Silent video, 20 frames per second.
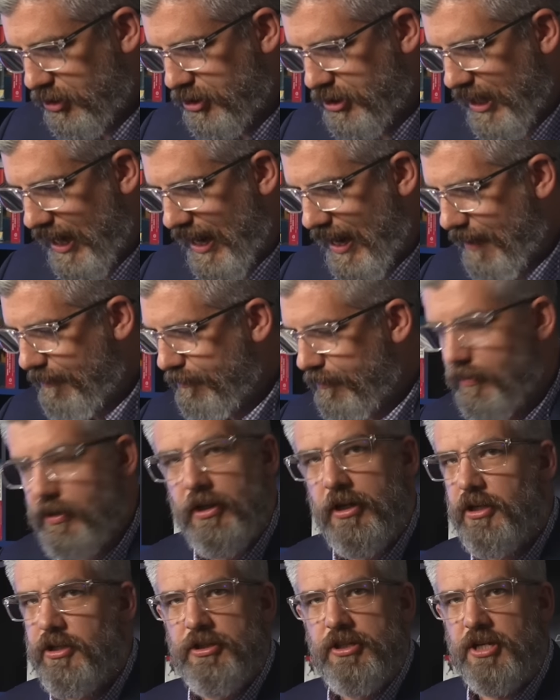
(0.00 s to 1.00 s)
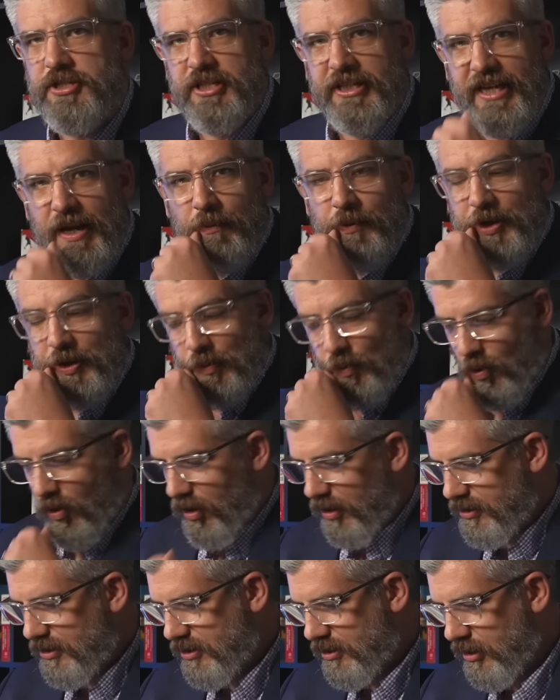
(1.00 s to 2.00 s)
jab, doesn't get what he
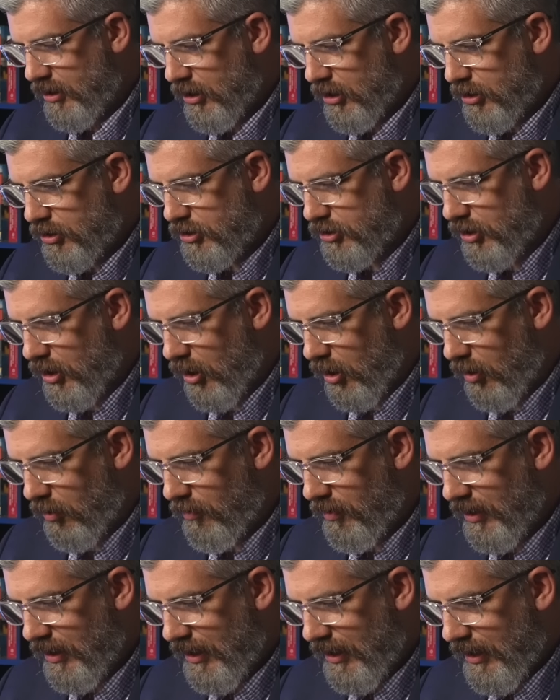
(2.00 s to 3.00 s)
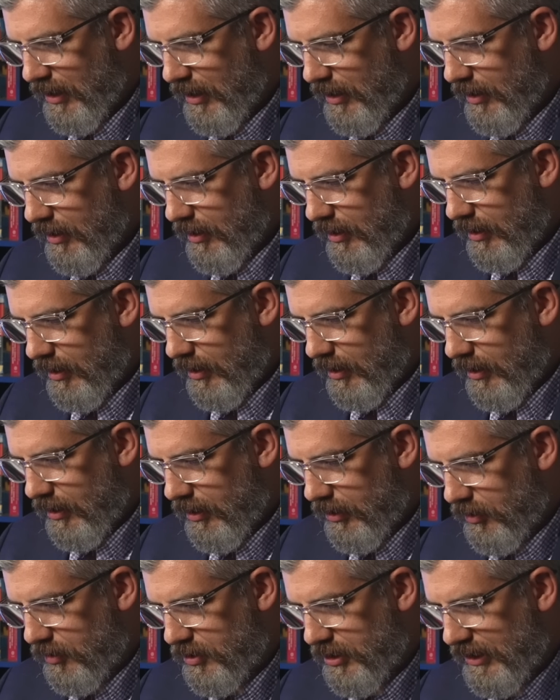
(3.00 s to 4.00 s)
wants, so
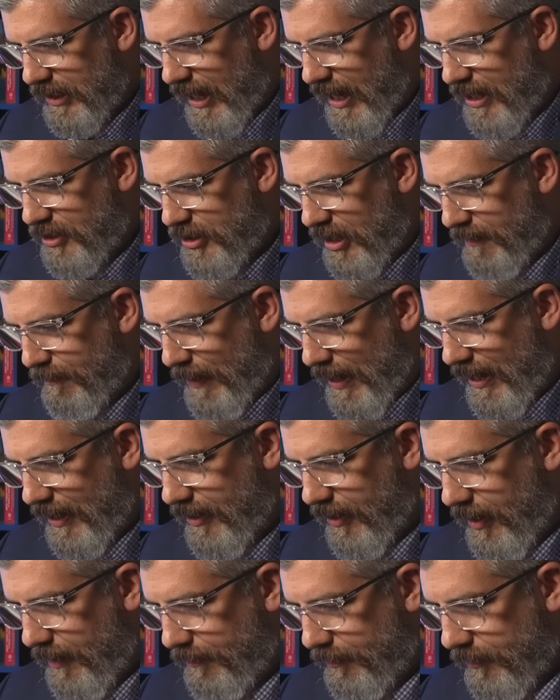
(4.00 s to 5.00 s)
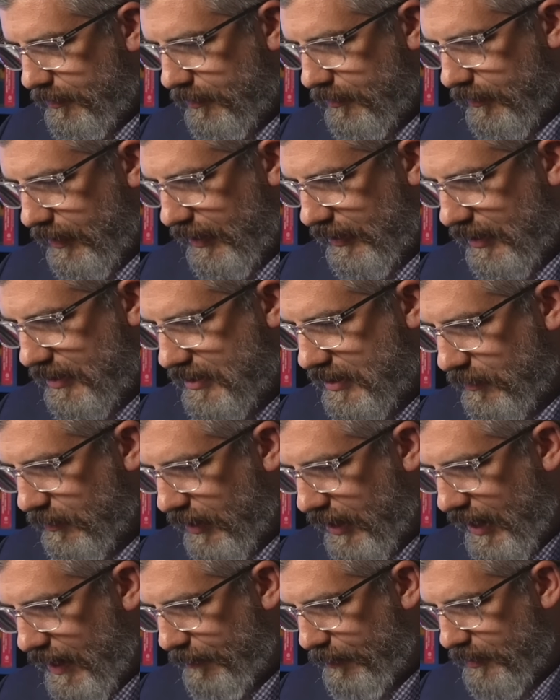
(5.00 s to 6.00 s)
you see AJ back up, right? Let's see
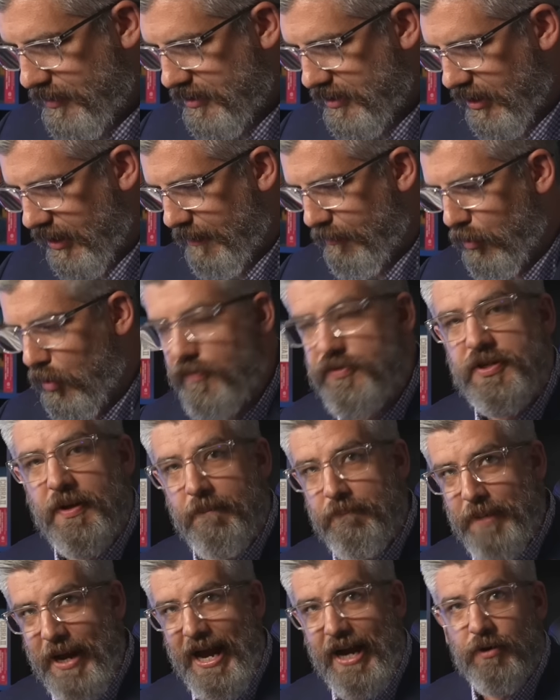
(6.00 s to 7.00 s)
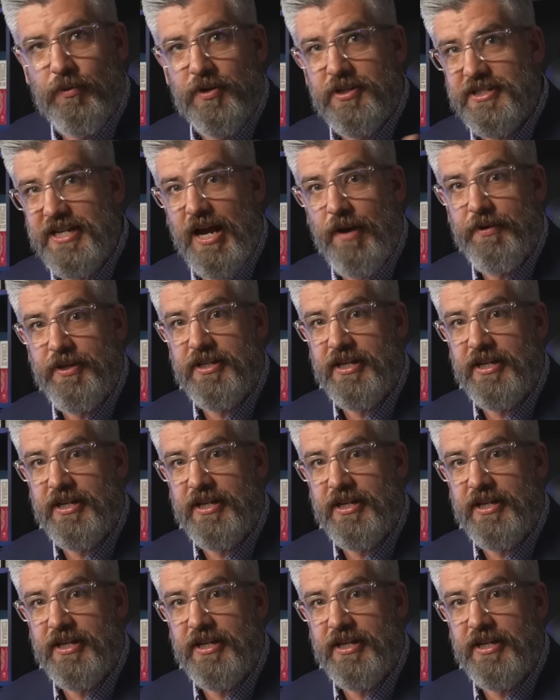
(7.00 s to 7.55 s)
what happens. There he moves him backwards. Now he I